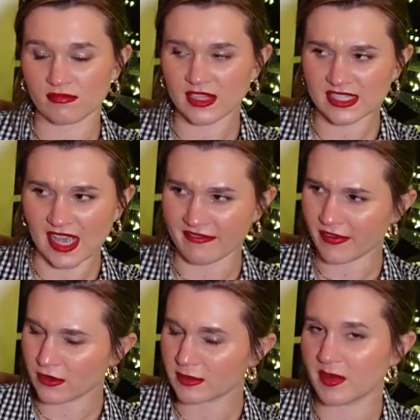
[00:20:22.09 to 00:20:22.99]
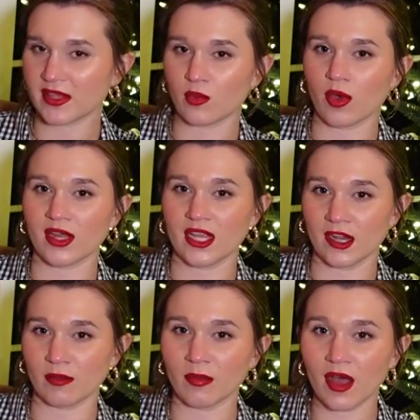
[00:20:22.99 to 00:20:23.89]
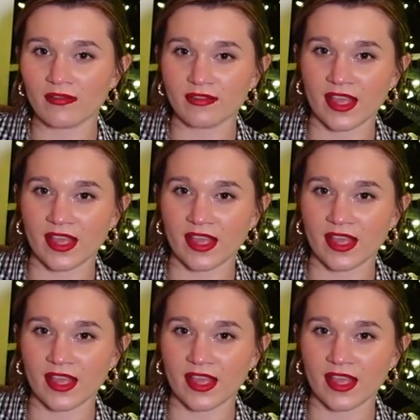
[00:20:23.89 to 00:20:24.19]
these headphones, but the one earmuff